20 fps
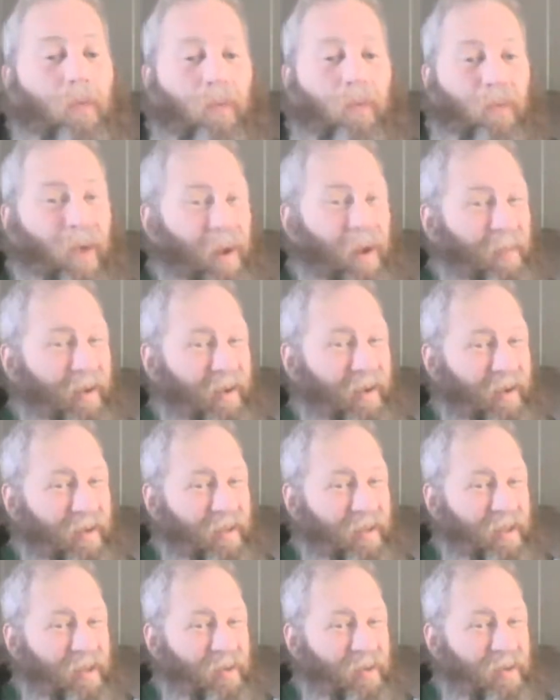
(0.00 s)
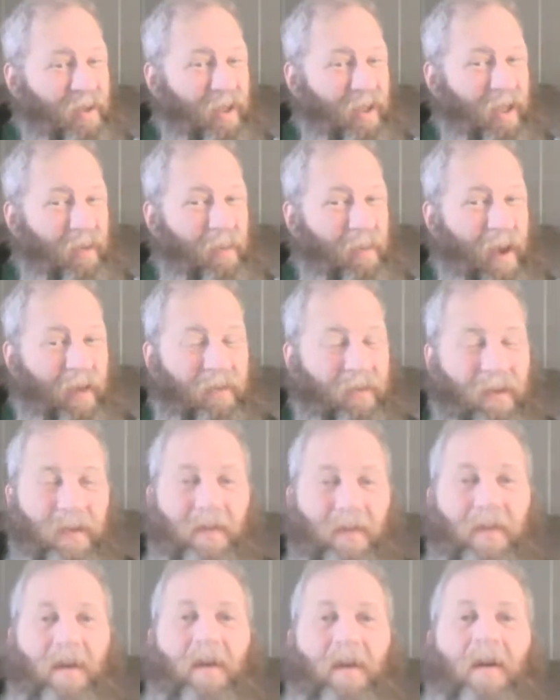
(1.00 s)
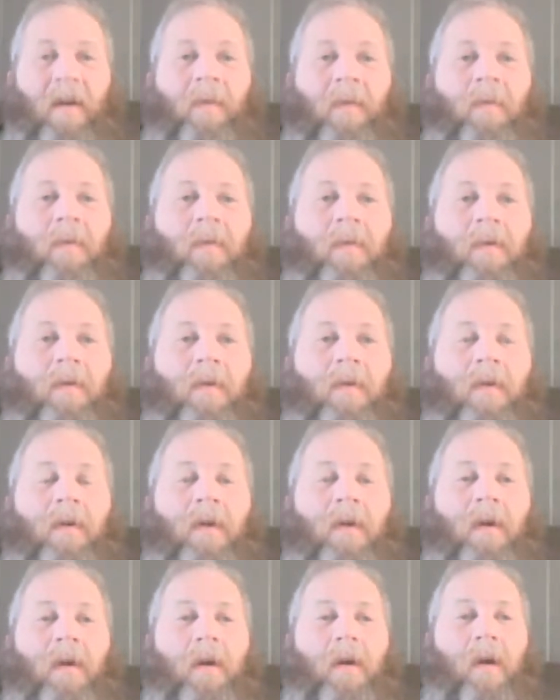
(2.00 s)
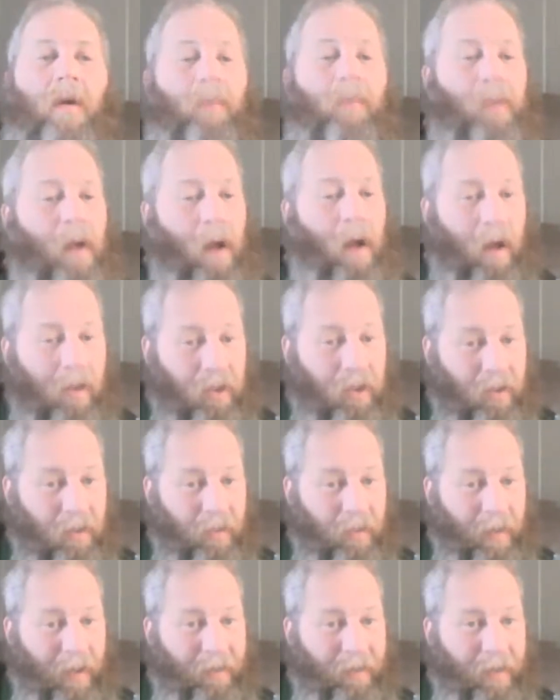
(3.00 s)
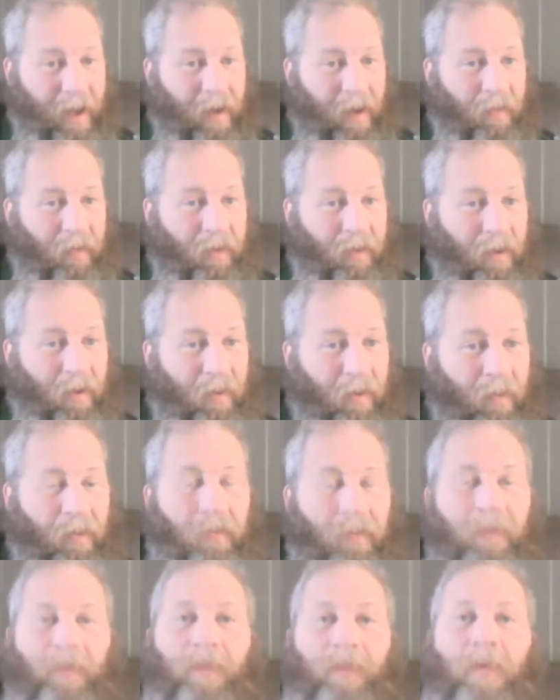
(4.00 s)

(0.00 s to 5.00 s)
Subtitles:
Ramadan's usually about this time. Not sure about that one, though.